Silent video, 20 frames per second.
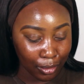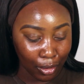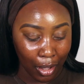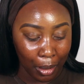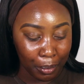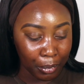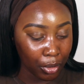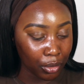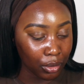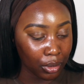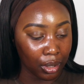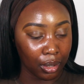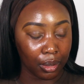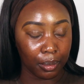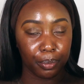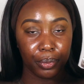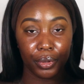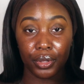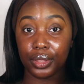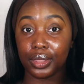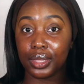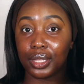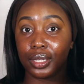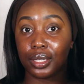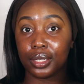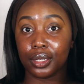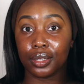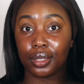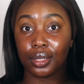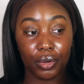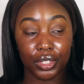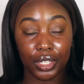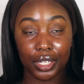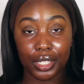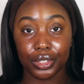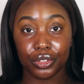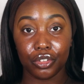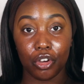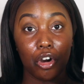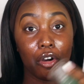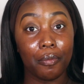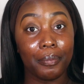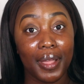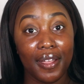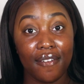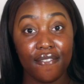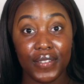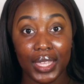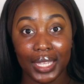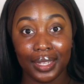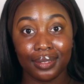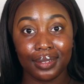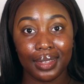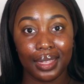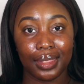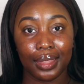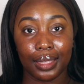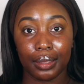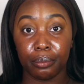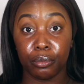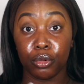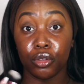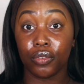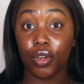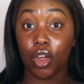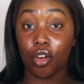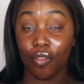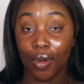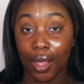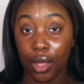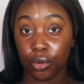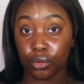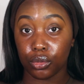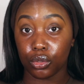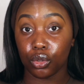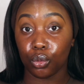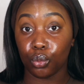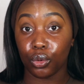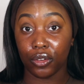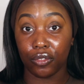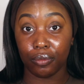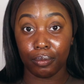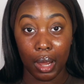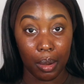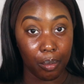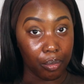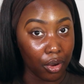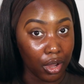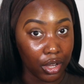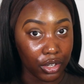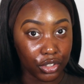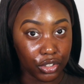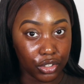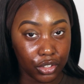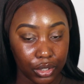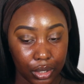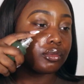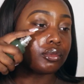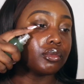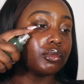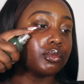So I'm gonna put the product on my face and then move it around with my brush.